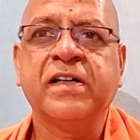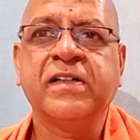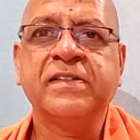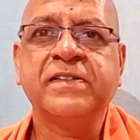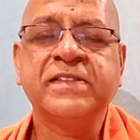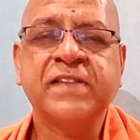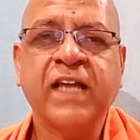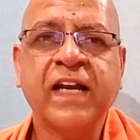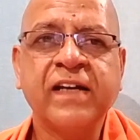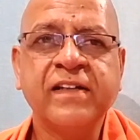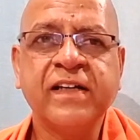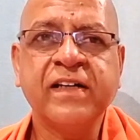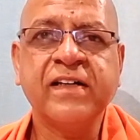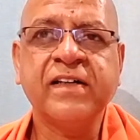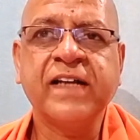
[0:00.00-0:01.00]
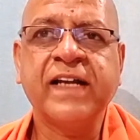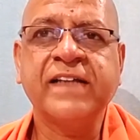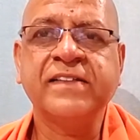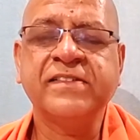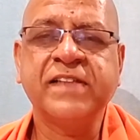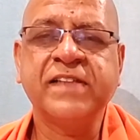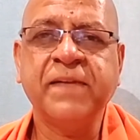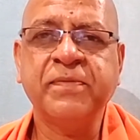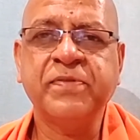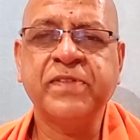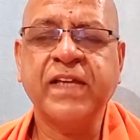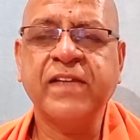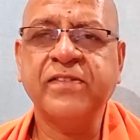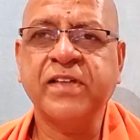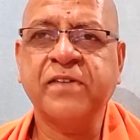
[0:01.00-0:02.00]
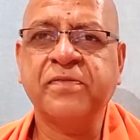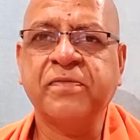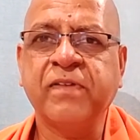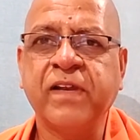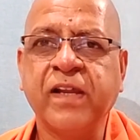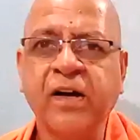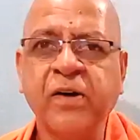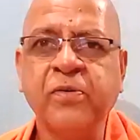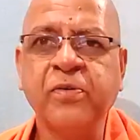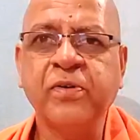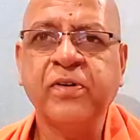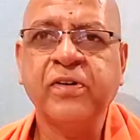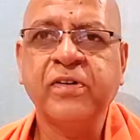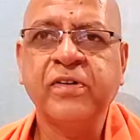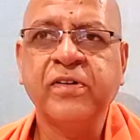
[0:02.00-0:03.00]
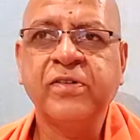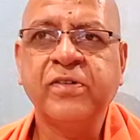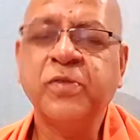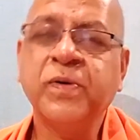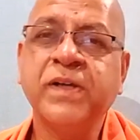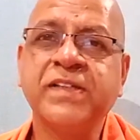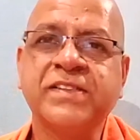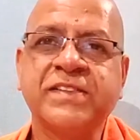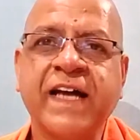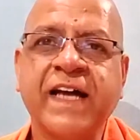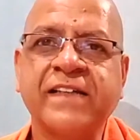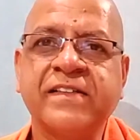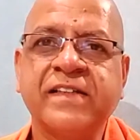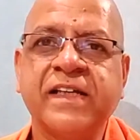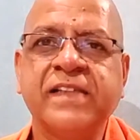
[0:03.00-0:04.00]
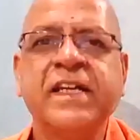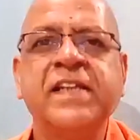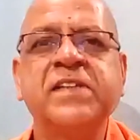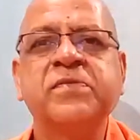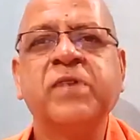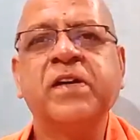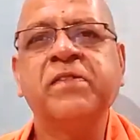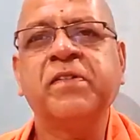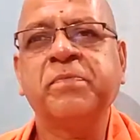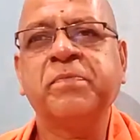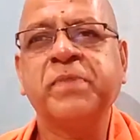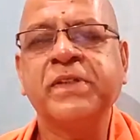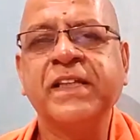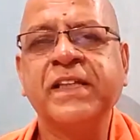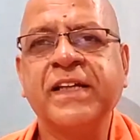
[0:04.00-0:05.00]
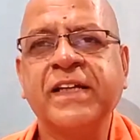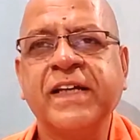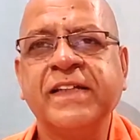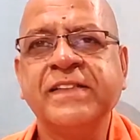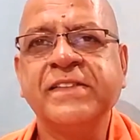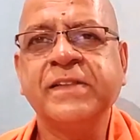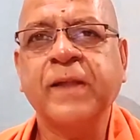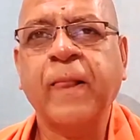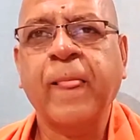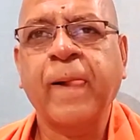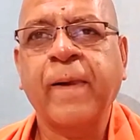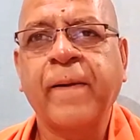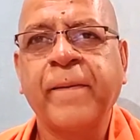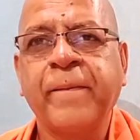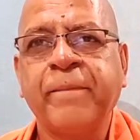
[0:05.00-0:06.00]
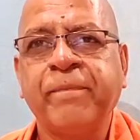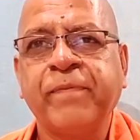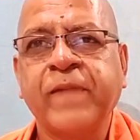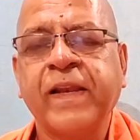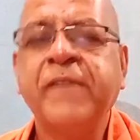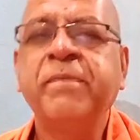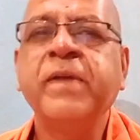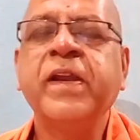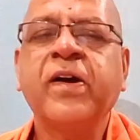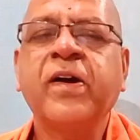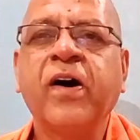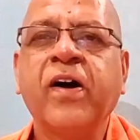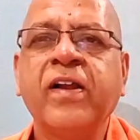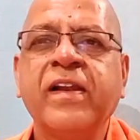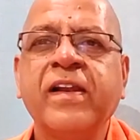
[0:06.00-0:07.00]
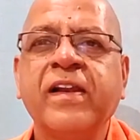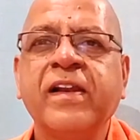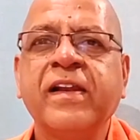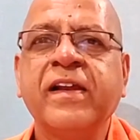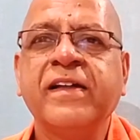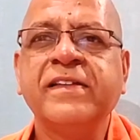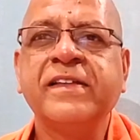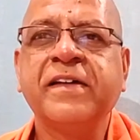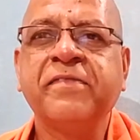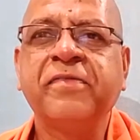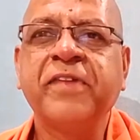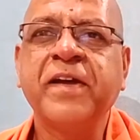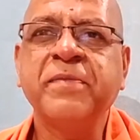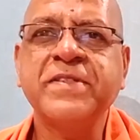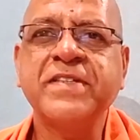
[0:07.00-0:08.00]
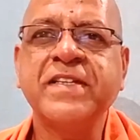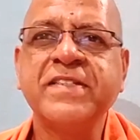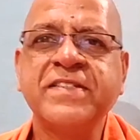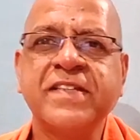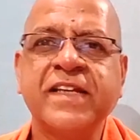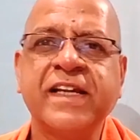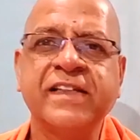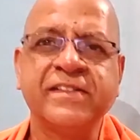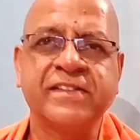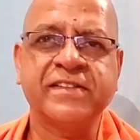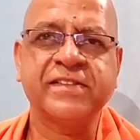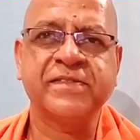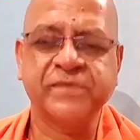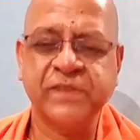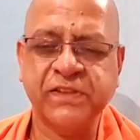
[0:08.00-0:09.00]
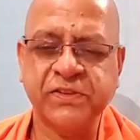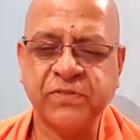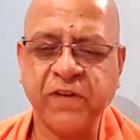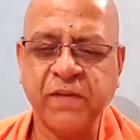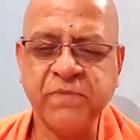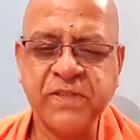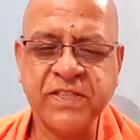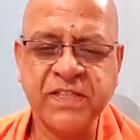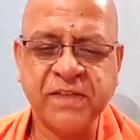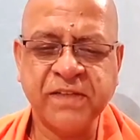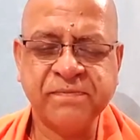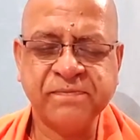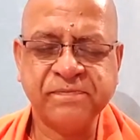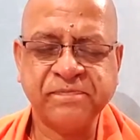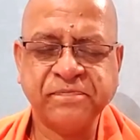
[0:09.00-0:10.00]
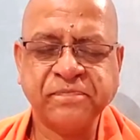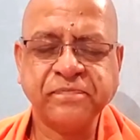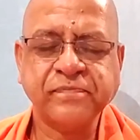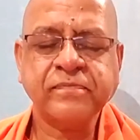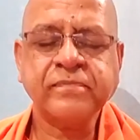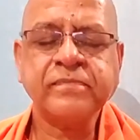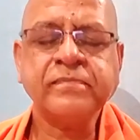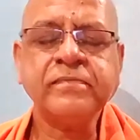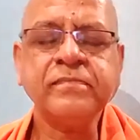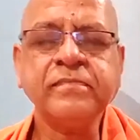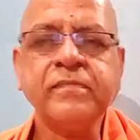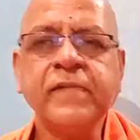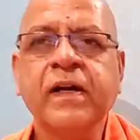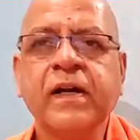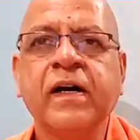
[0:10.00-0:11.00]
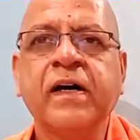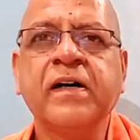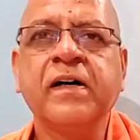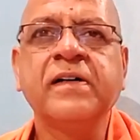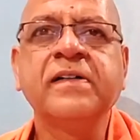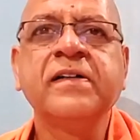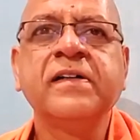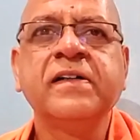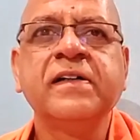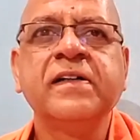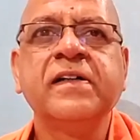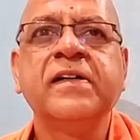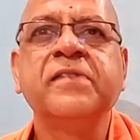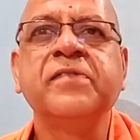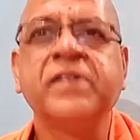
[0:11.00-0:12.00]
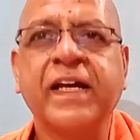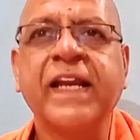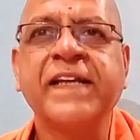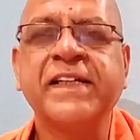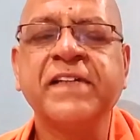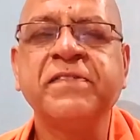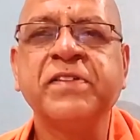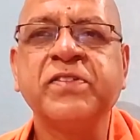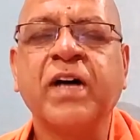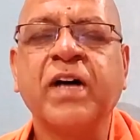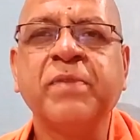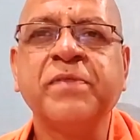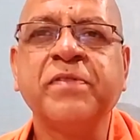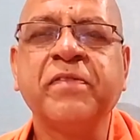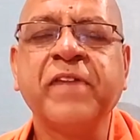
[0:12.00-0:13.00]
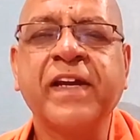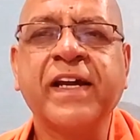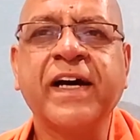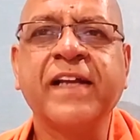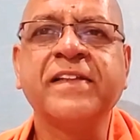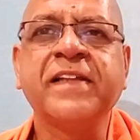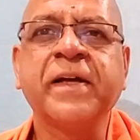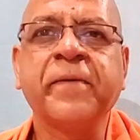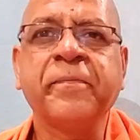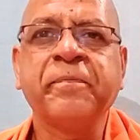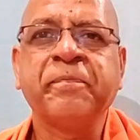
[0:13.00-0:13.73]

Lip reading: surrender and deep sense of love towards that. And that is what our pratika is. Let me recall the famous incident with Swamiji, connected with Swami Vivekananda,